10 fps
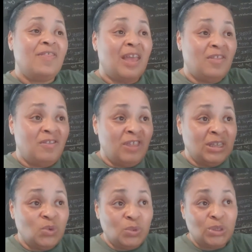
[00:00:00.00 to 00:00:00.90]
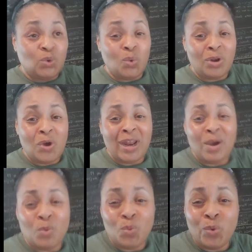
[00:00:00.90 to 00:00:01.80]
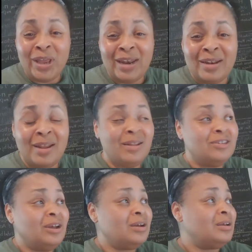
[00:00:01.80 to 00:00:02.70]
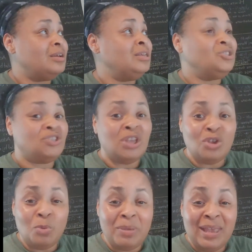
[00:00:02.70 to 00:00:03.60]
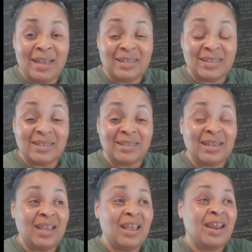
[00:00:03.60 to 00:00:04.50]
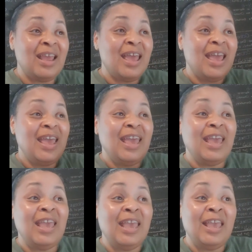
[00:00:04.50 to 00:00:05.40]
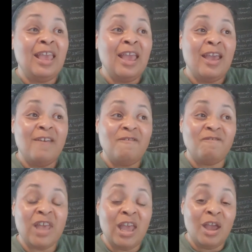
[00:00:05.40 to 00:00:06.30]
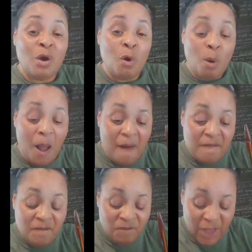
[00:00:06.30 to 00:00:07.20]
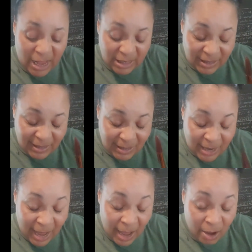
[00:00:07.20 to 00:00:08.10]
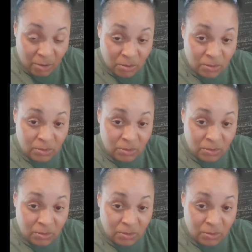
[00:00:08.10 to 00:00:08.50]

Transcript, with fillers: that this was going on. And when Ezekiel began to see it, he fell face down.